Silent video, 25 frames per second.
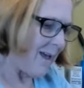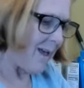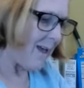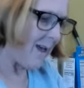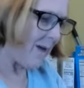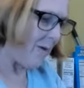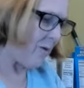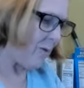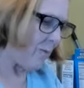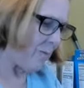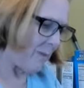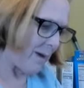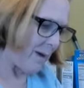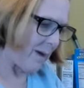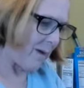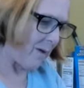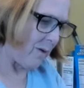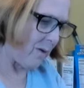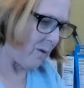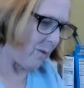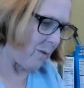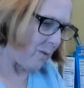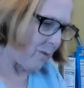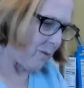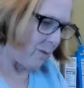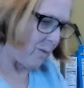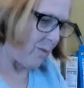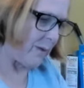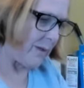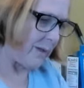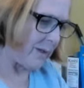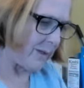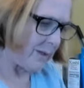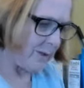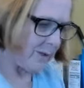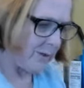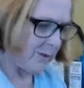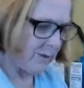How about
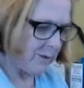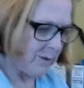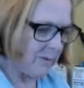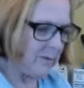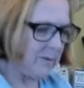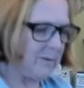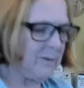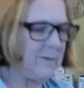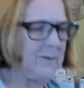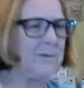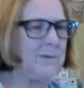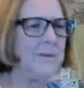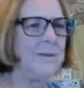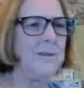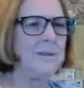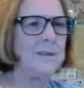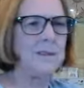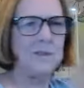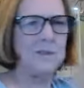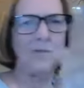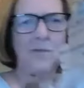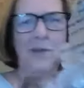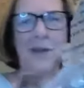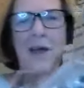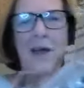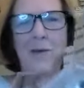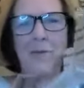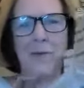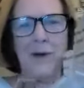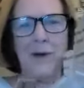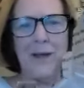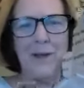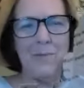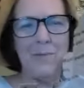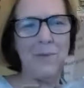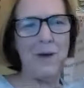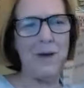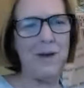we do this flat
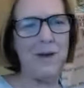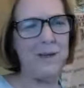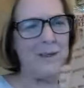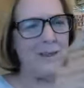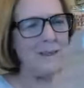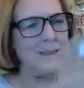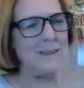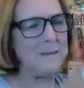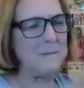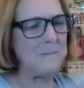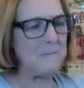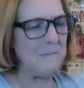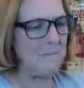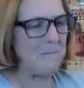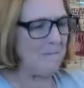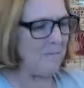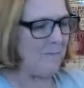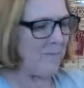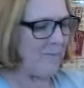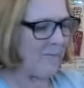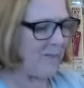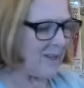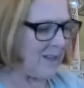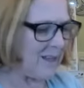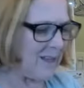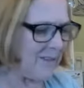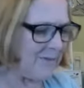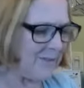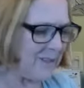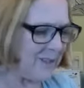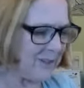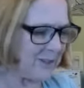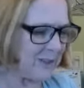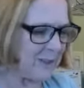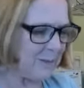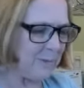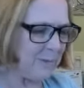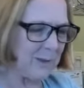rate box? I
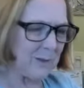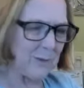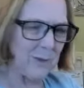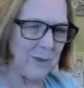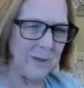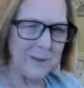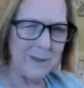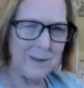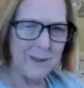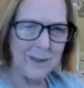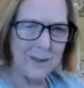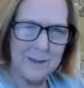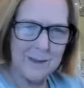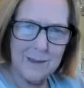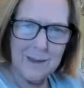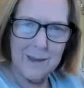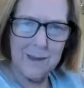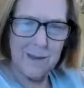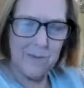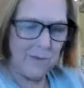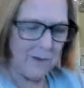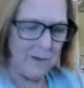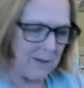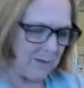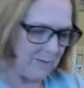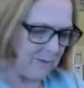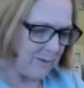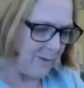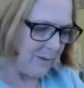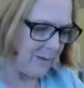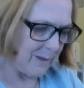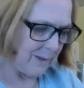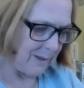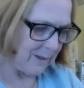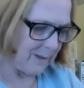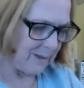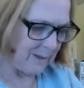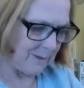think it should be what, $6.95 on
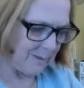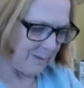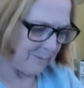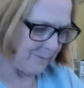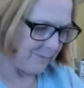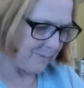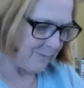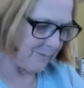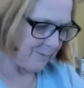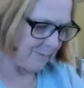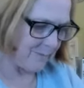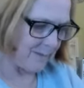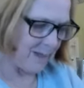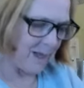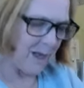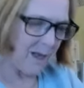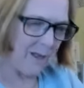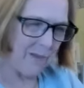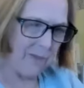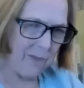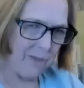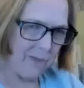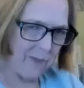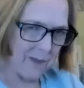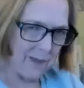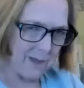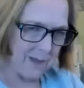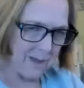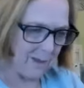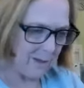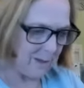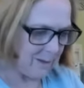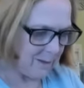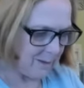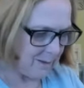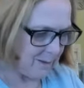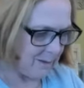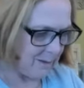these. I think.